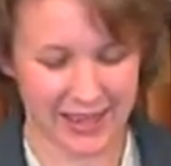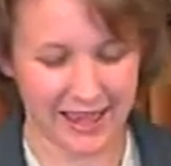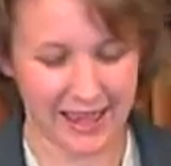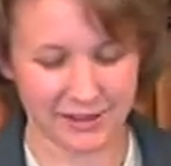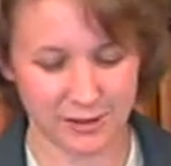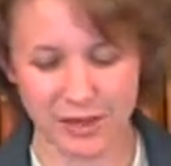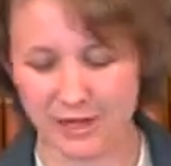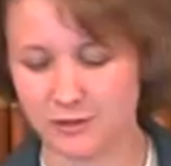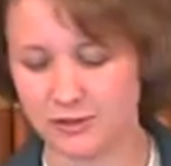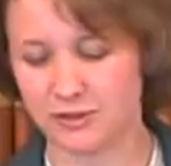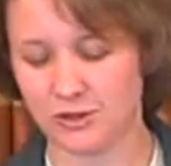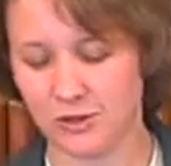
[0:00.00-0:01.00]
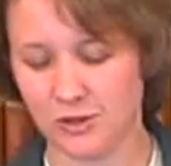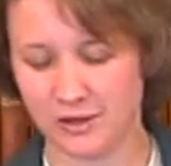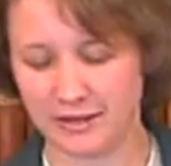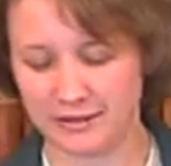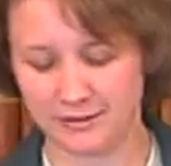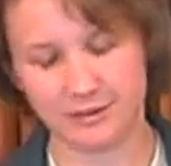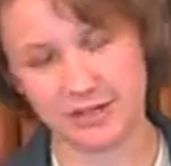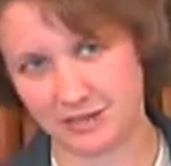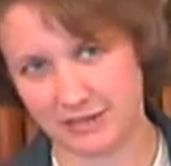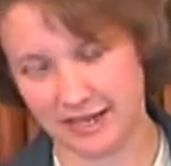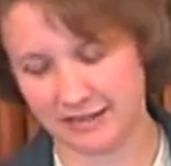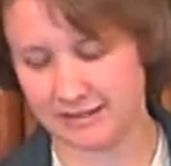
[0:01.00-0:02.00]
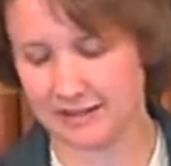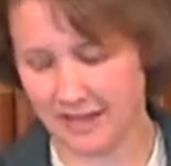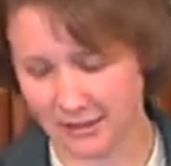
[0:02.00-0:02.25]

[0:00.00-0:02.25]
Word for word: And the man looked at the coin, legend has it,